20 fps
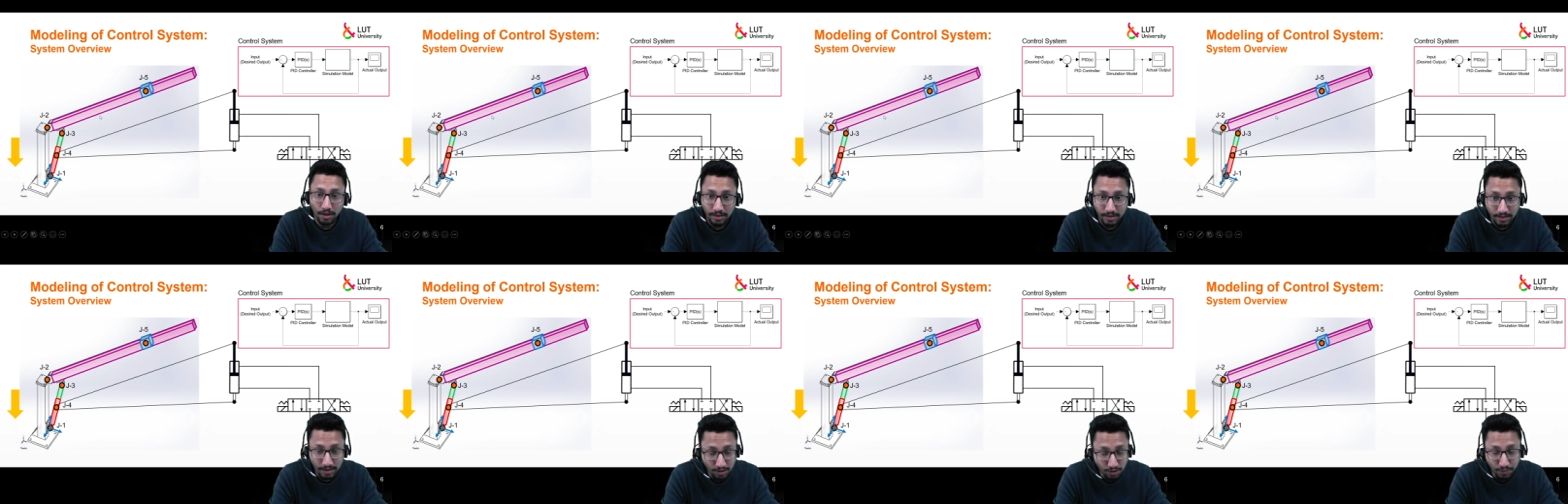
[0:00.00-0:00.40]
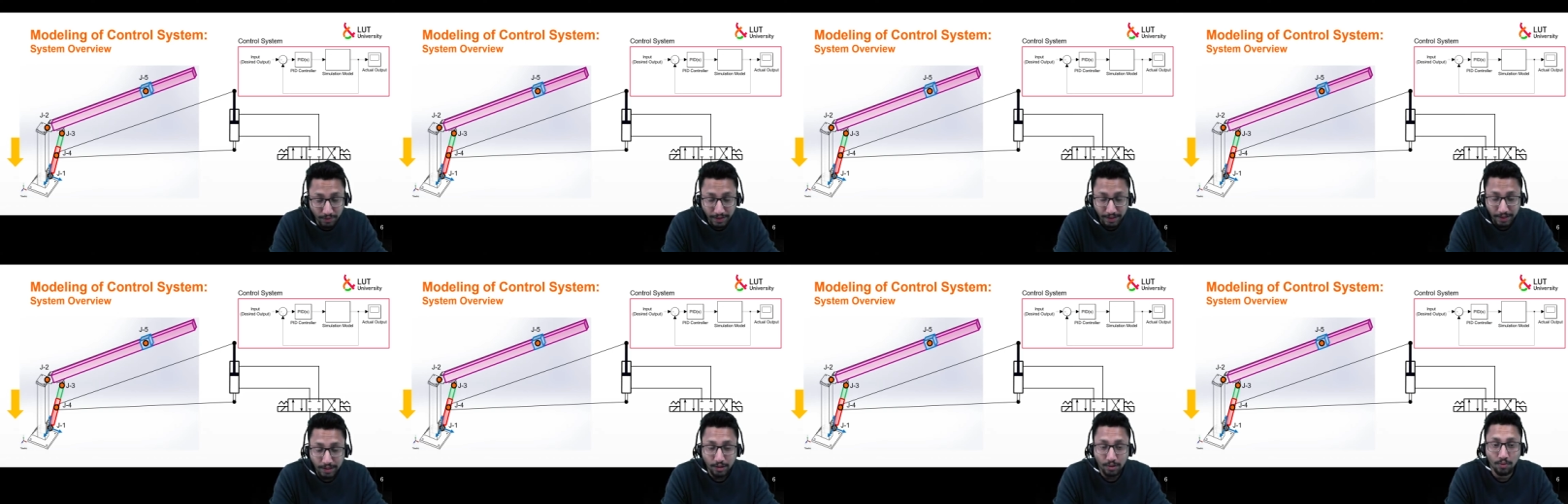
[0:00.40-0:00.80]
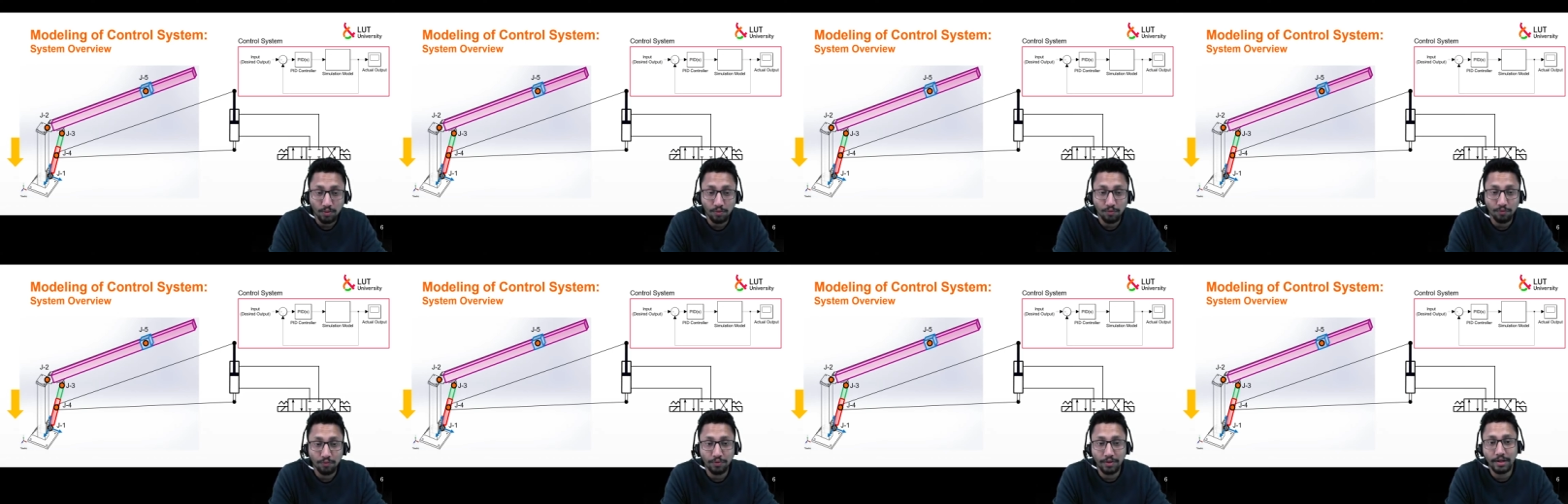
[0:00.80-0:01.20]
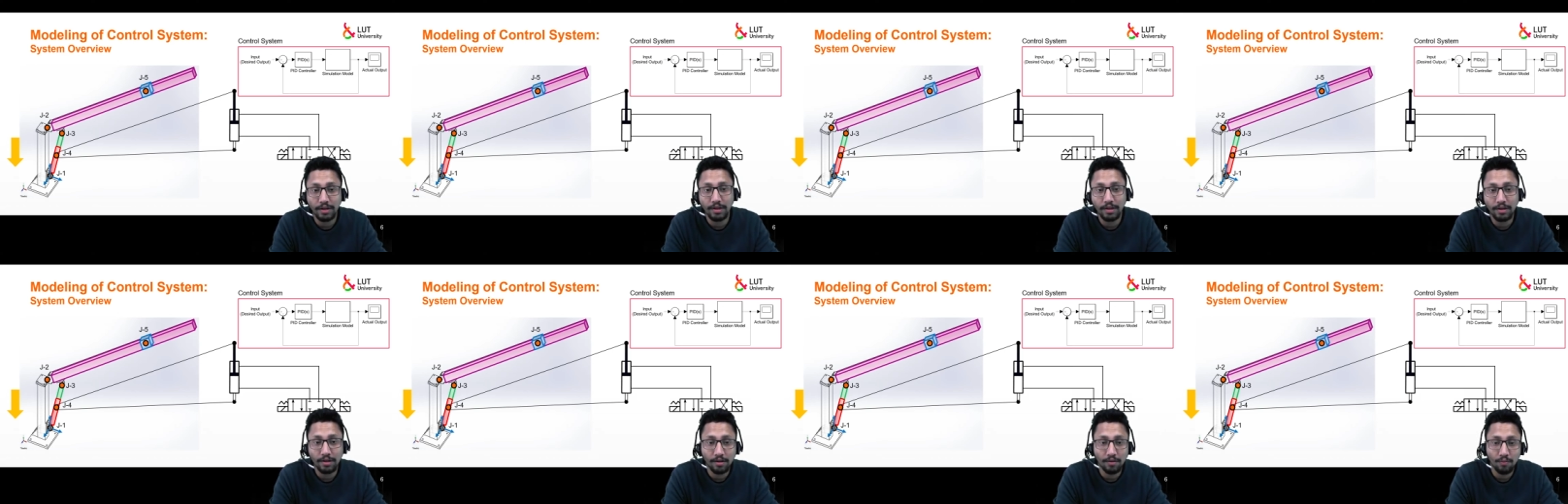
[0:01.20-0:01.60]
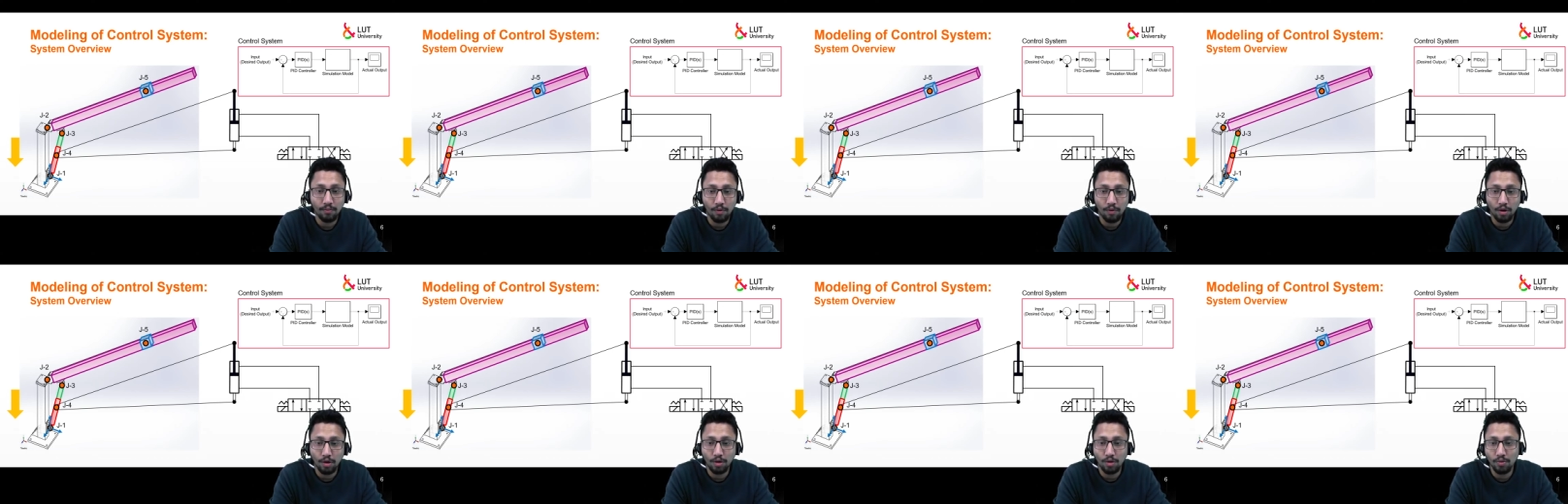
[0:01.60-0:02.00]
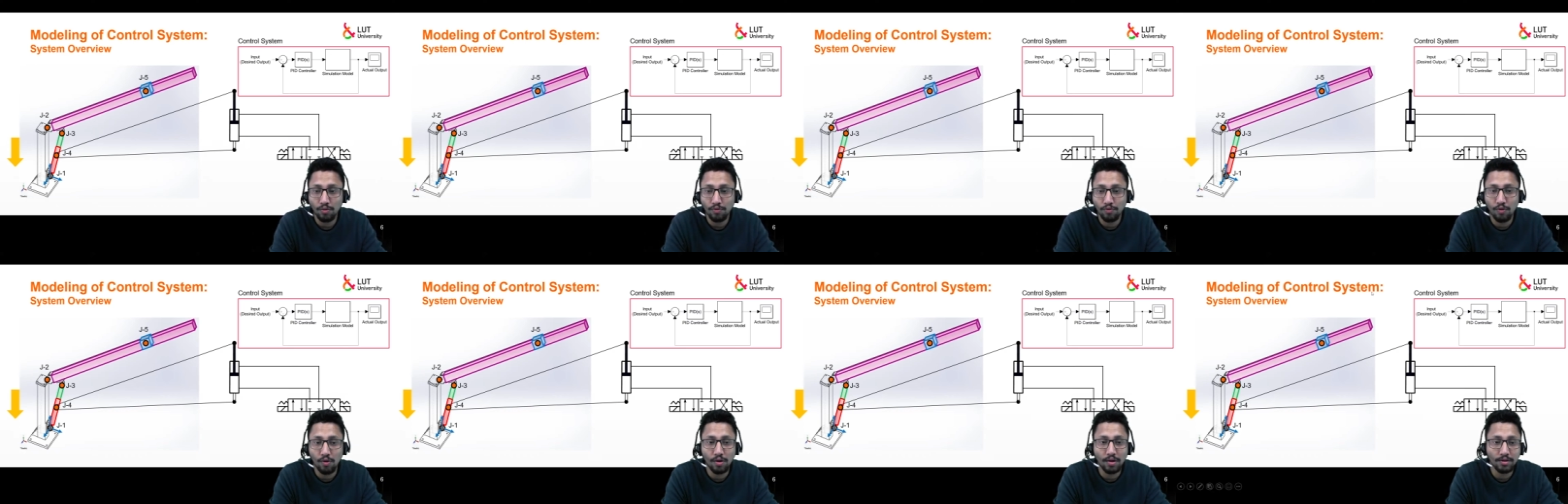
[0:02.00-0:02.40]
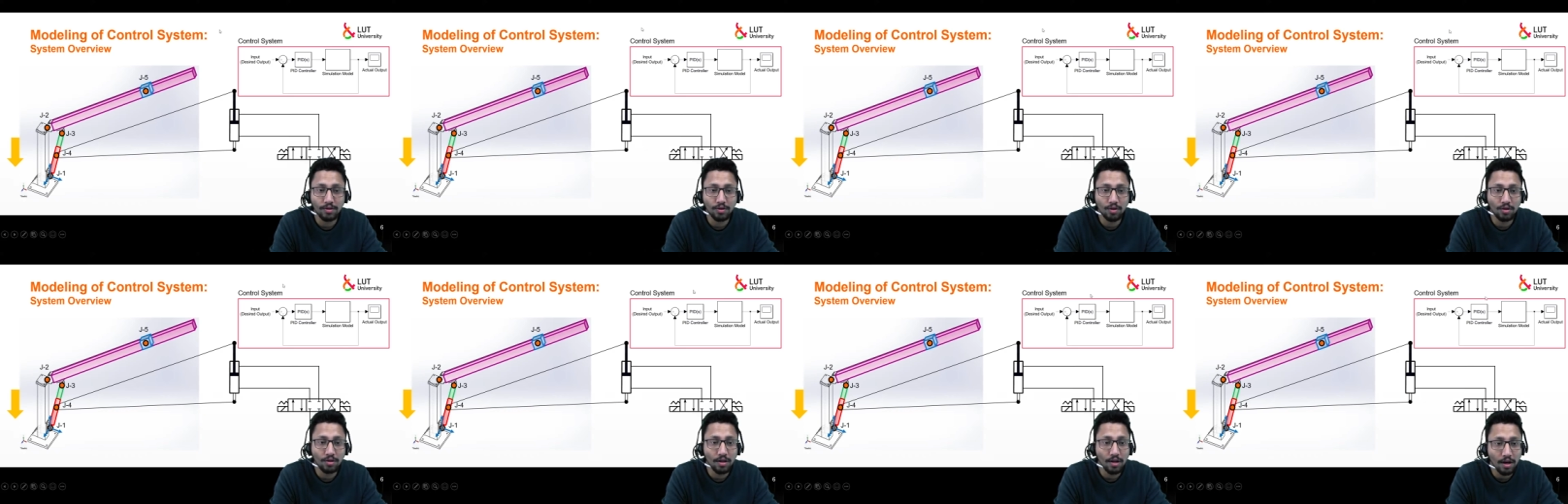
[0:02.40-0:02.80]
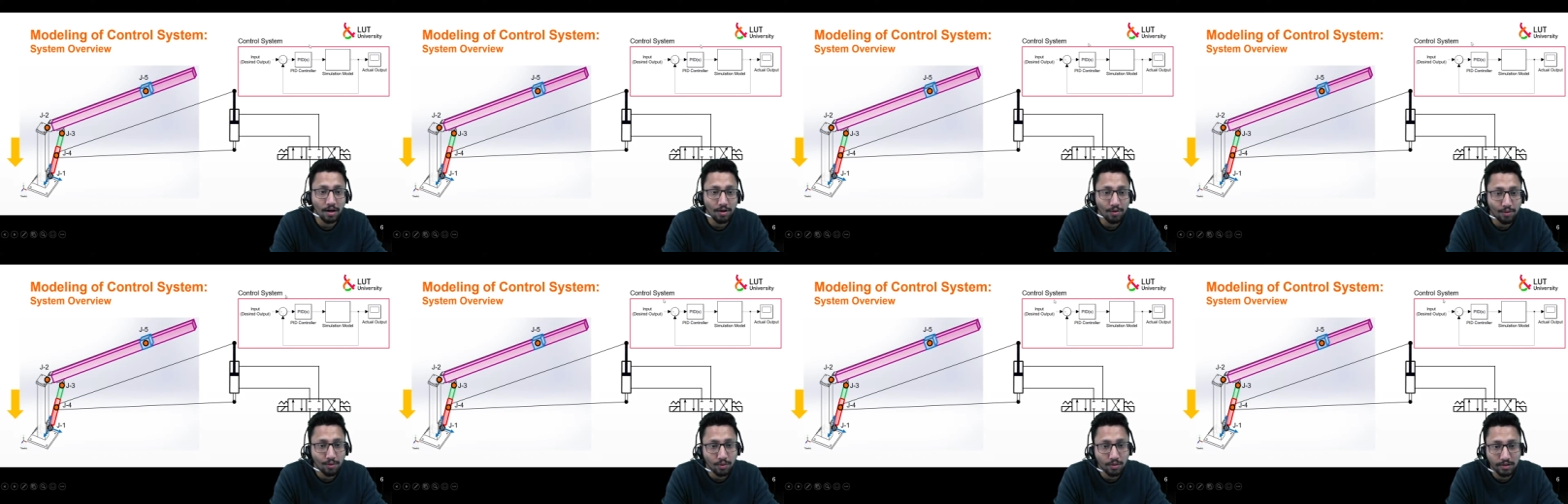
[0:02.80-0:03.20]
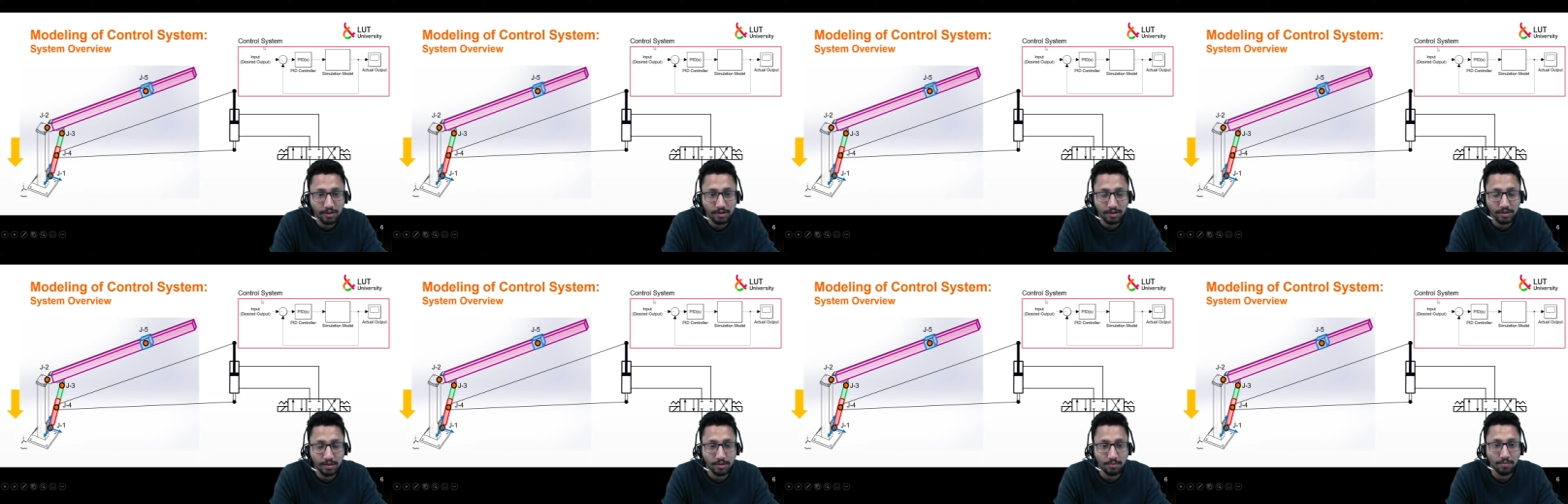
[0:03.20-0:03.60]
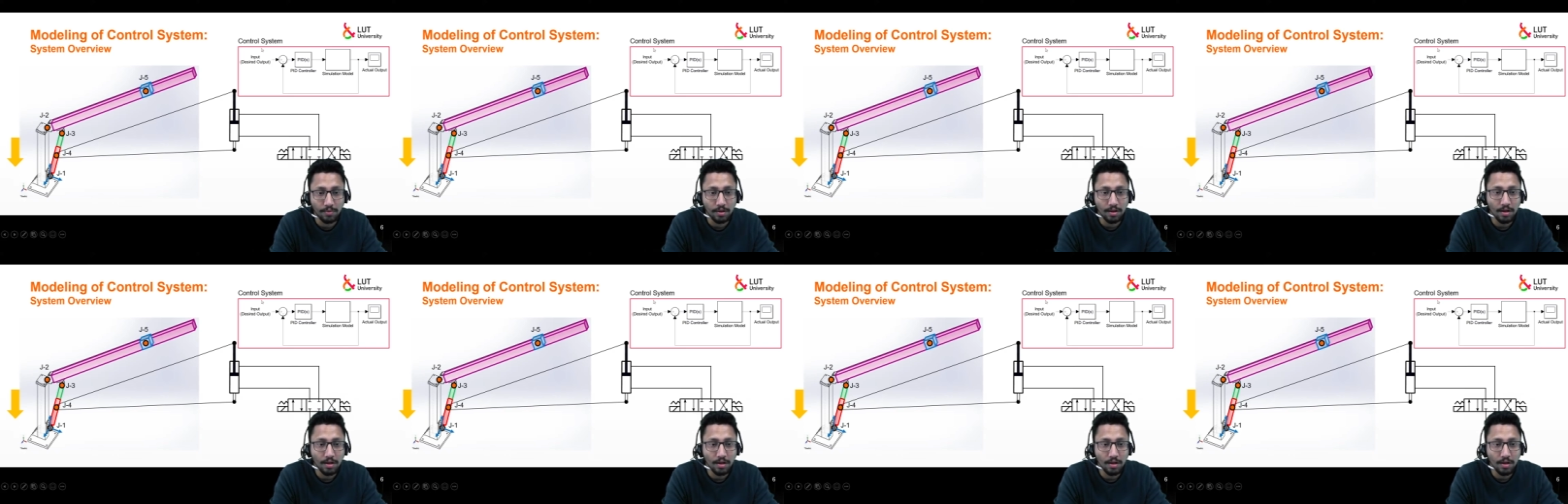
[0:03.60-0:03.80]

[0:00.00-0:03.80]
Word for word: in this video we want to focus on the control system.